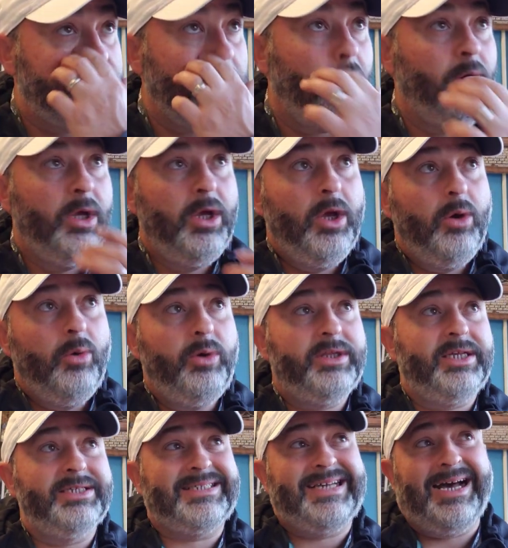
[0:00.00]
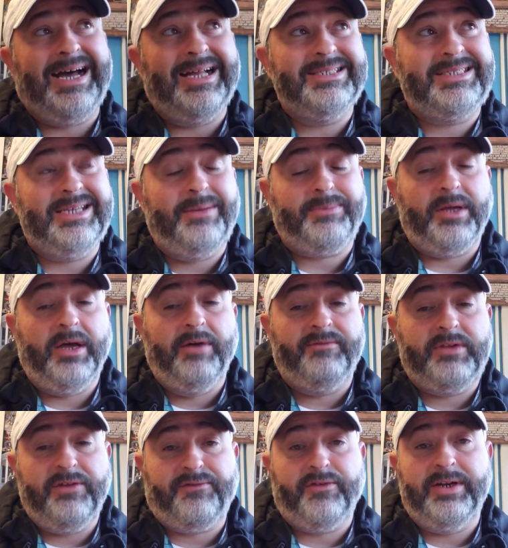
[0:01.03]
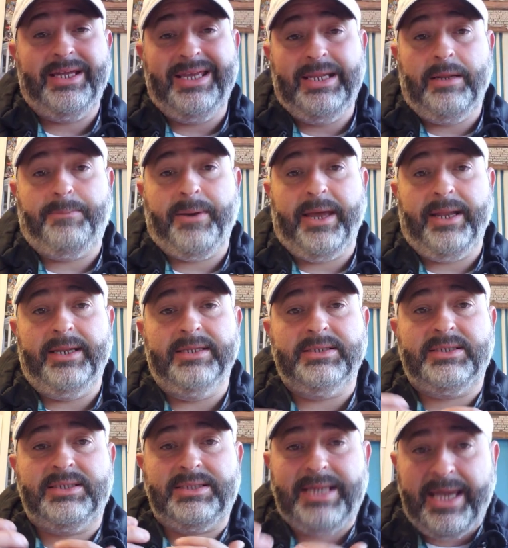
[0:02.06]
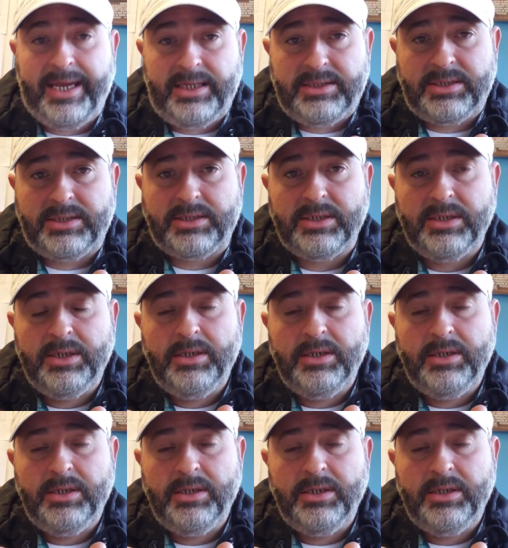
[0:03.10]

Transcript: So with this concept of different independent states,